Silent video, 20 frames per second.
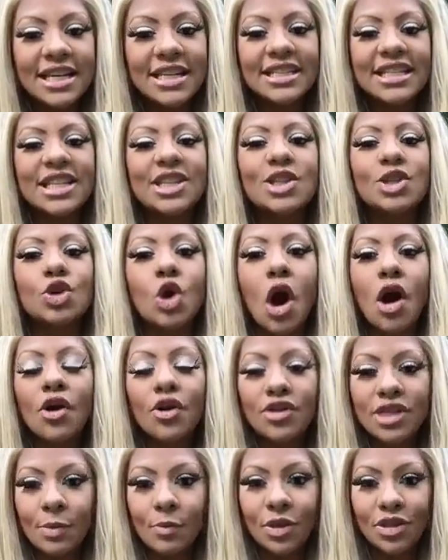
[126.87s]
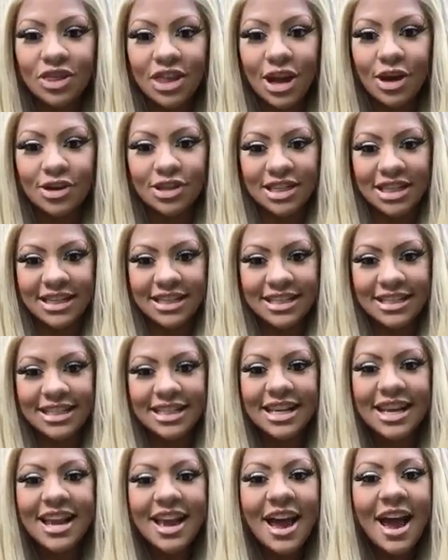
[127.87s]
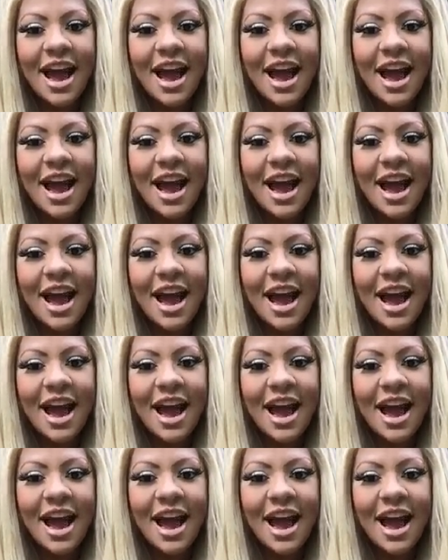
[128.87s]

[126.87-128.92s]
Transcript: is, it's stronger than what theirs is.